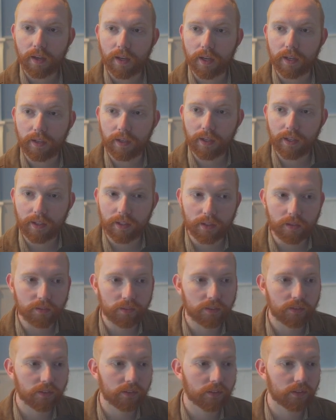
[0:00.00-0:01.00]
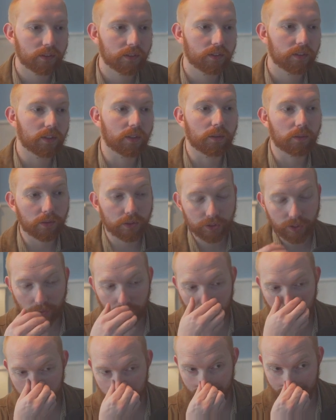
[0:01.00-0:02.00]
And now, we're
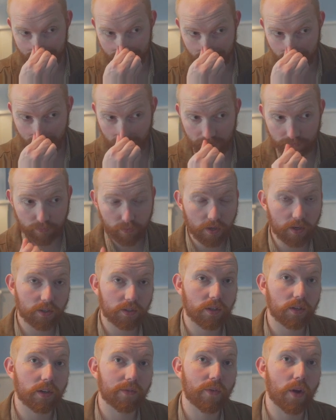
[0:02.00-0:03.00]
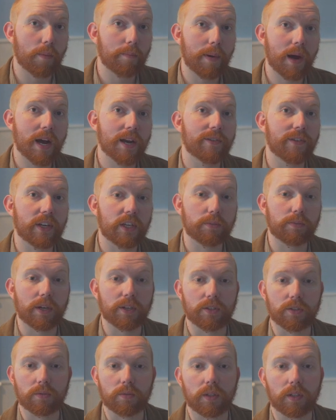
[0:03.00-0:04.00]
showing off here. So I've got binary
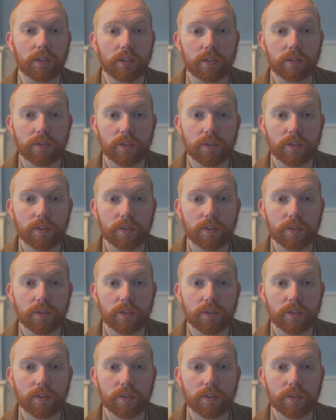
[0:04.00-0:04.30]
expressions working.